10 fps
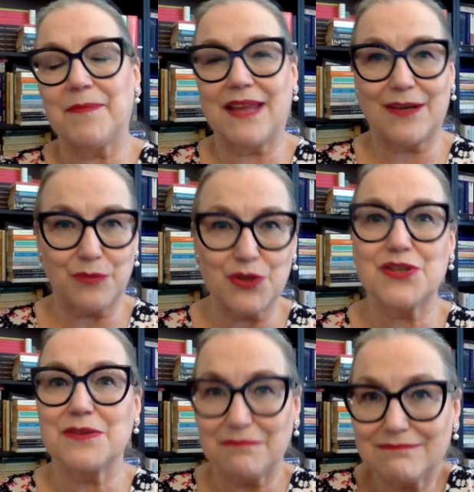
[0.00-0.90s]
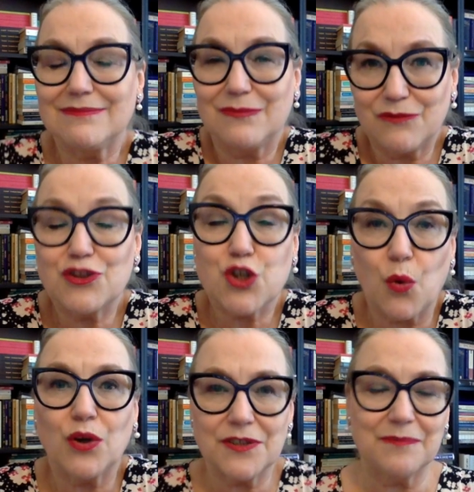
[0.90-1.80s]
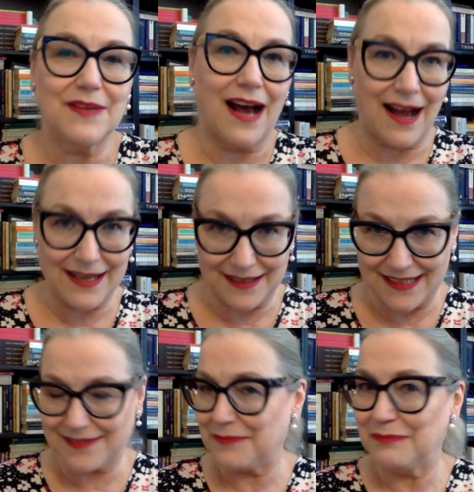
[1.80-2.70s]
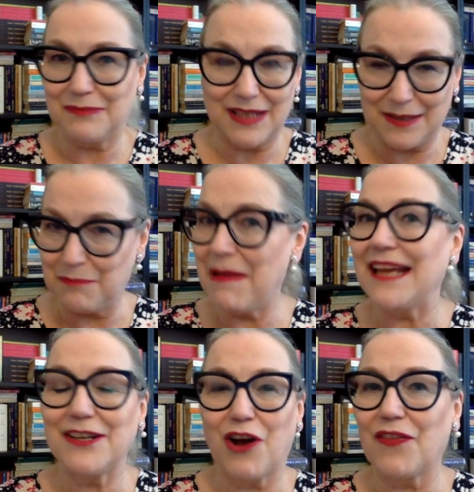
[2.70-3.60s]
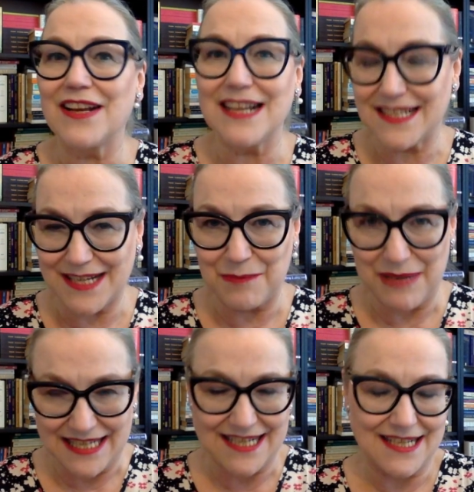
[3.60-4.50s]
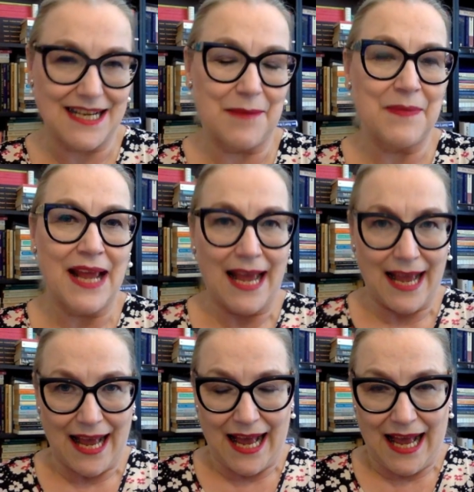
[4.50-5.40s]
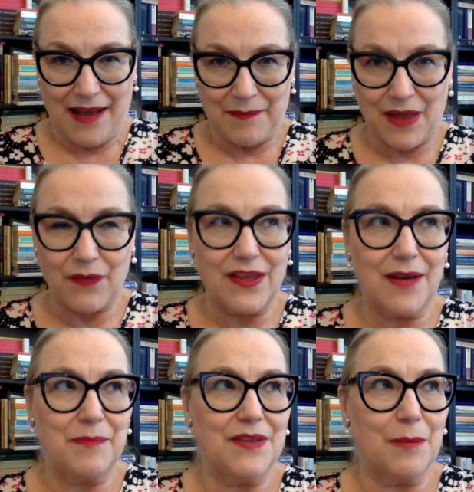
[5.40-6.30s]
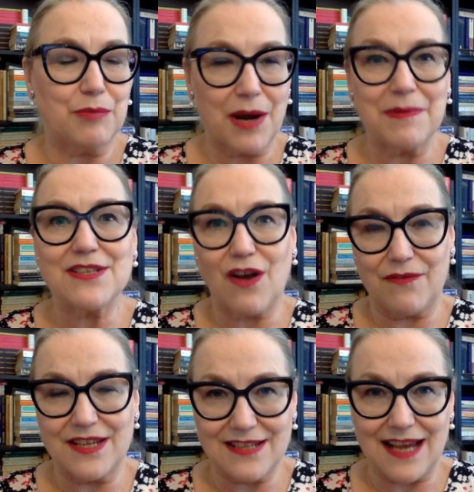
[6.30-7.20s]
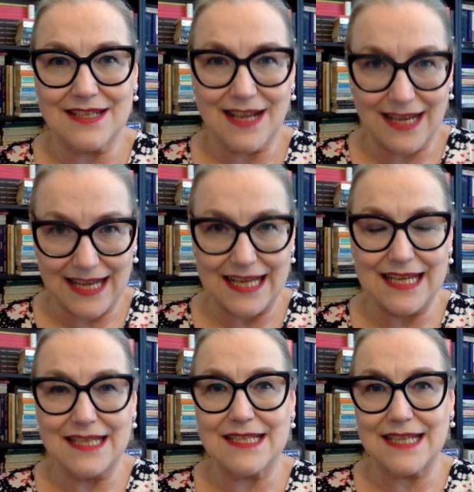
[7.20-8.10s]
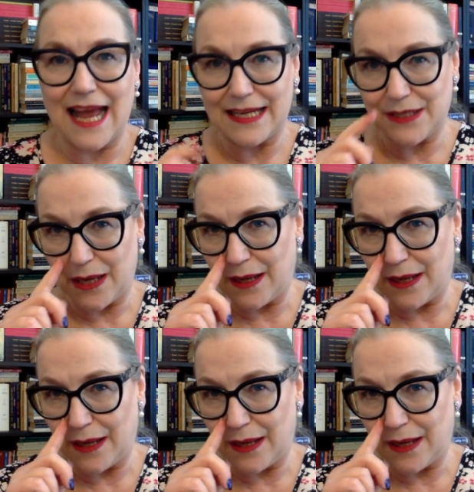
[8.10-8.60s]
that was short, it made it on the list immediately. Now, the premise of this essay is that